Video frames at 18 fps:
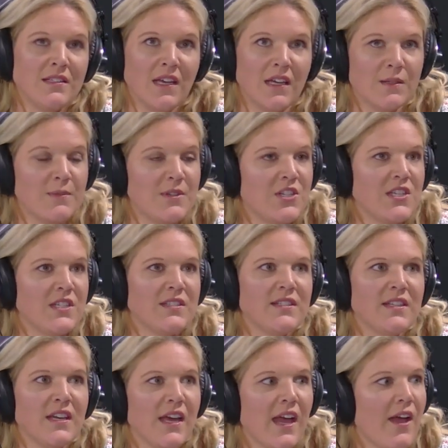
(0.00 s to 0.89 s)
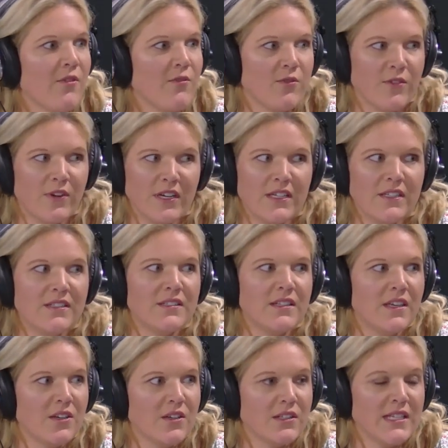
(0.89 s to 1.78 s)
tells me she's sick every
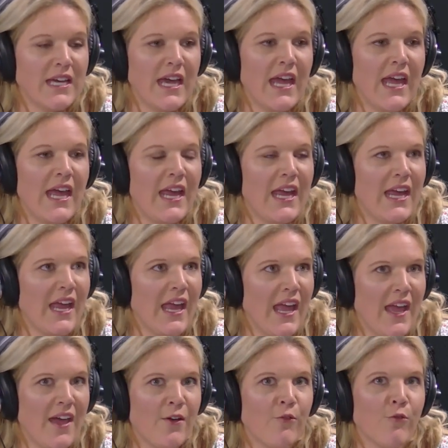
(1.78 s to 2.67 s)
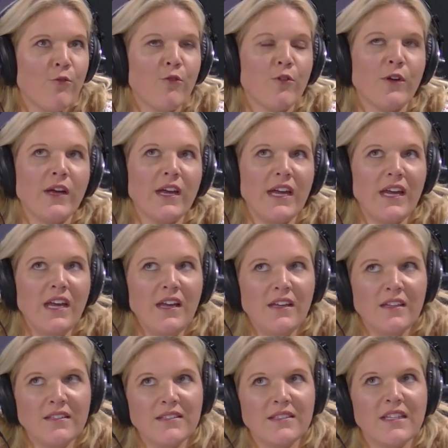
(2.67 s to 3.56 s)
single day,
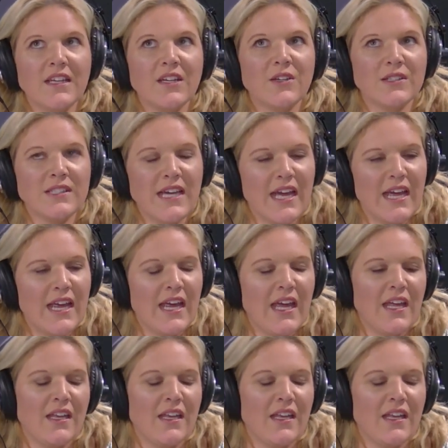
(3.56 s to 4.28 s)
every single day.